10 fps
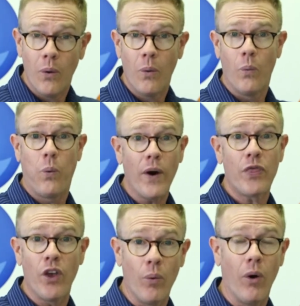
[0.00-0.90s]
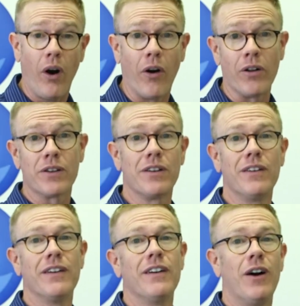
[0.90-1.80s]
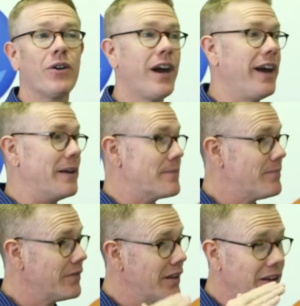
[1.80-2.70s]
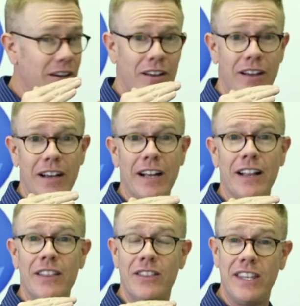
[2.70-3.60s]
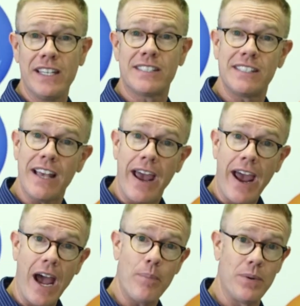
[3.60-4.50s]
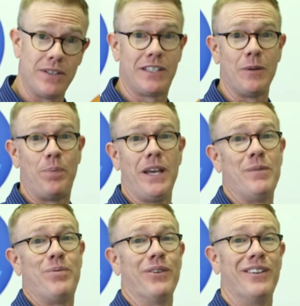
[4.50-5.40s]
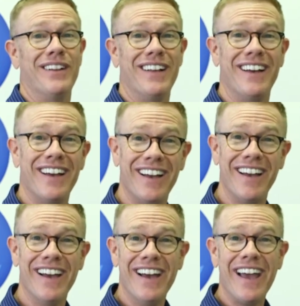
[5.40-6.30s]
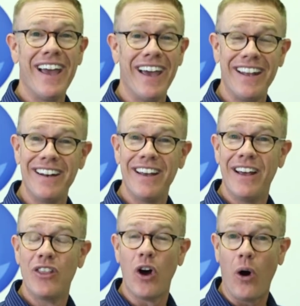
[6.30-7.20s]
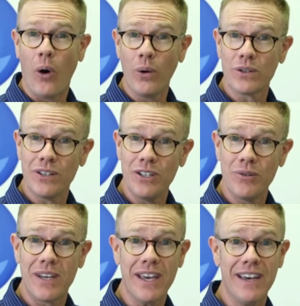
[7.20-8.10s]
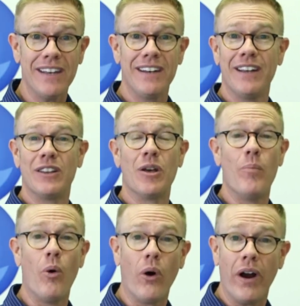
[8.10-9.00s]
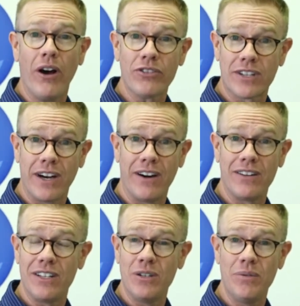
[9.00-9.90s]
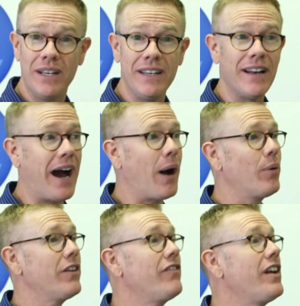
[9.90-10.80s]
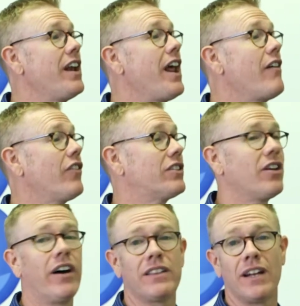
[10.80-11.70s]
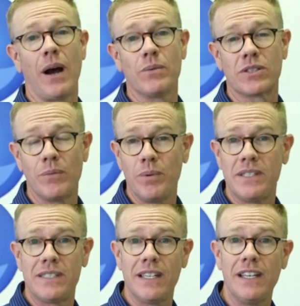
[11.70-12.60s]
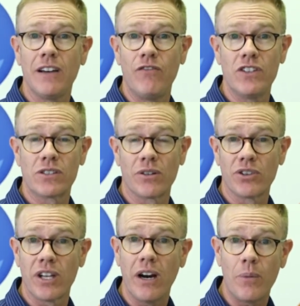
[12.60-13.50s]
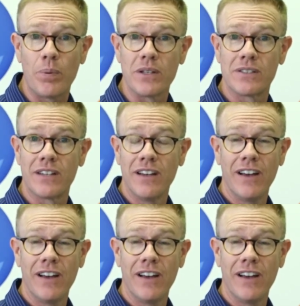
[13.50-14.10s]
What the world? Okay, this happens to people. And the older you get, the more health care that you need. I would have never thought that I was going to be seeing a physical therapist.